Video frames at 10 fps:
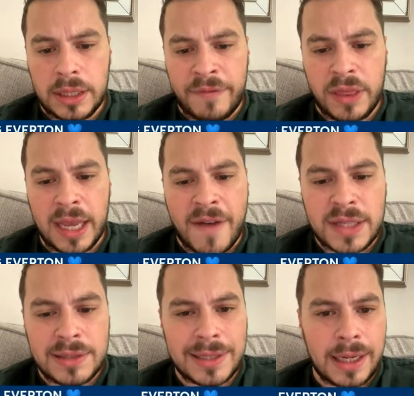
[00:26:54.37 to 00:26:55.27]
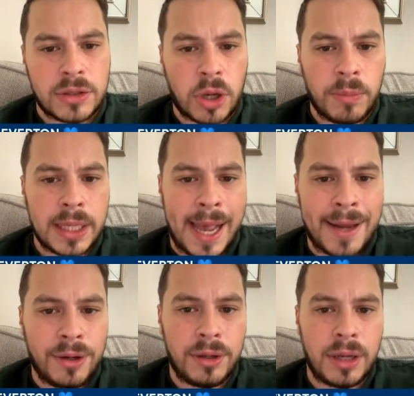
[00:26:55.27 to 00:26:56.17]
Everything Everton's saying, Tom
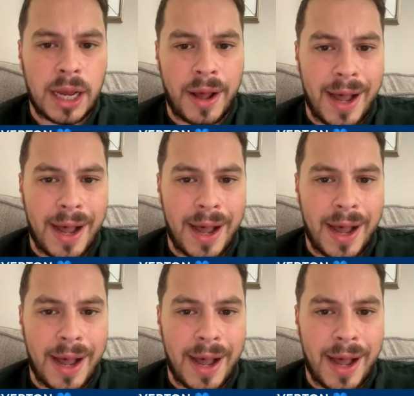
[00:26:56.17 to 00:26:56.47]
Cannon,